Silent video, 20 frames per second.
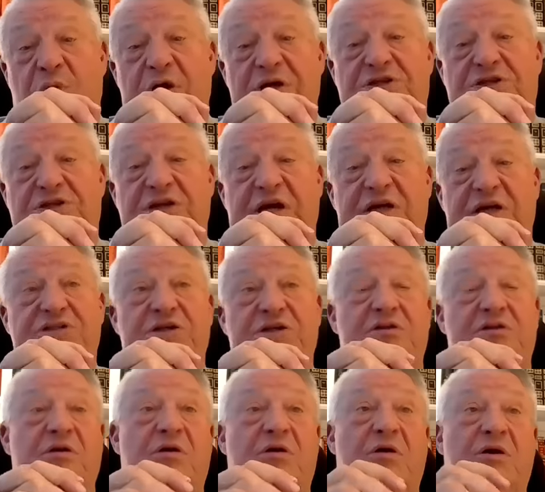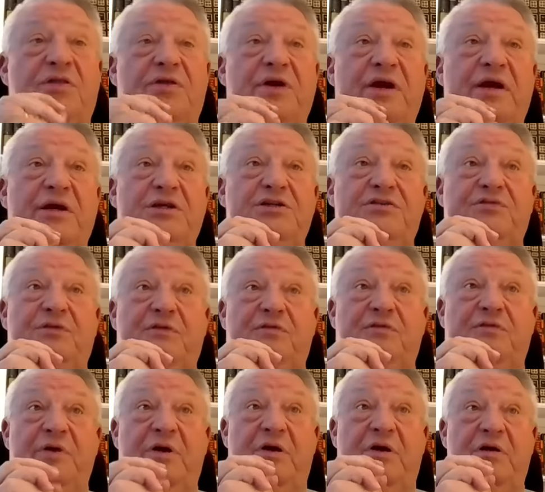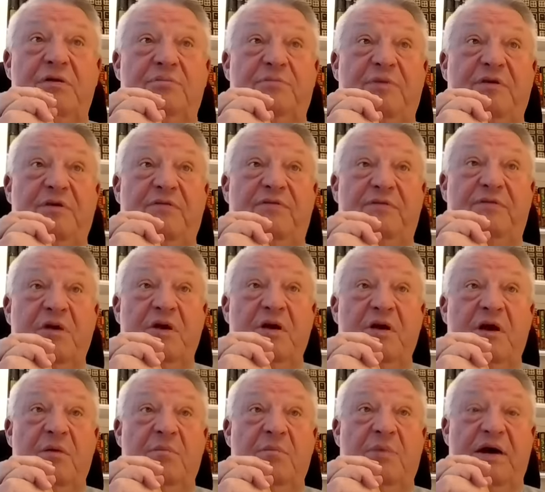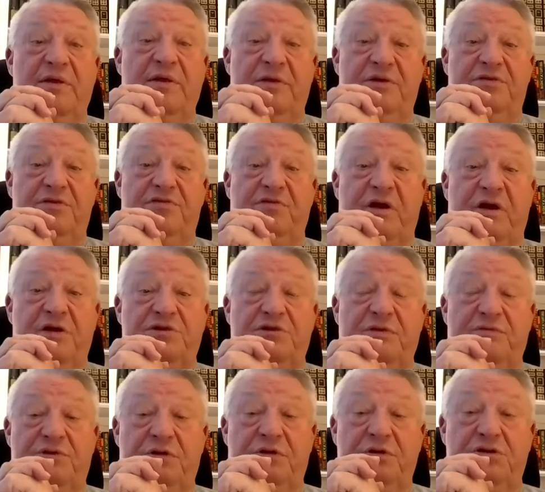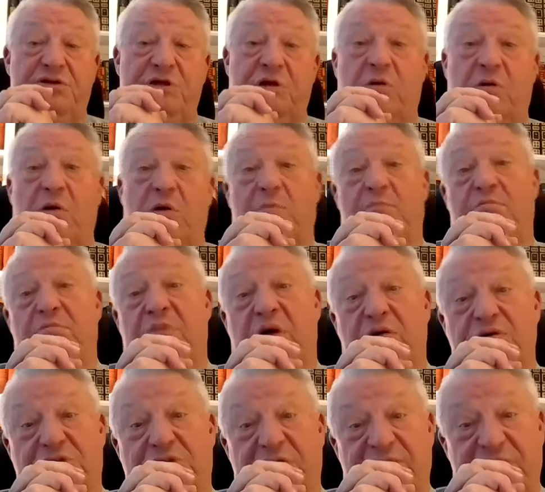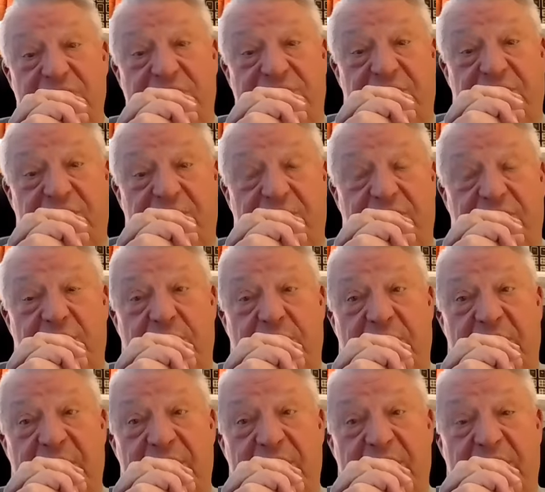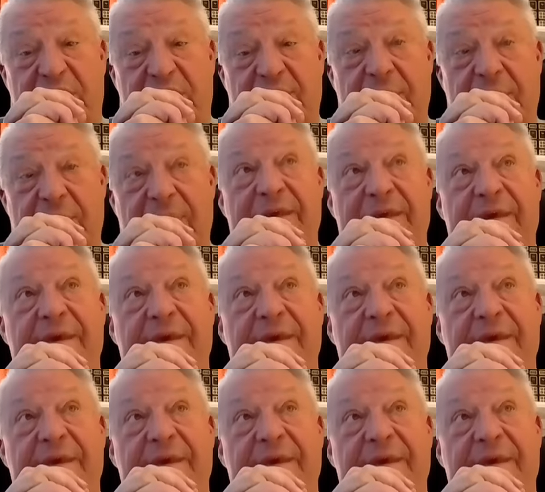which says that the whole thing is fulfilled by the destruction of Jerusalem, or most of it's fulfilled by then?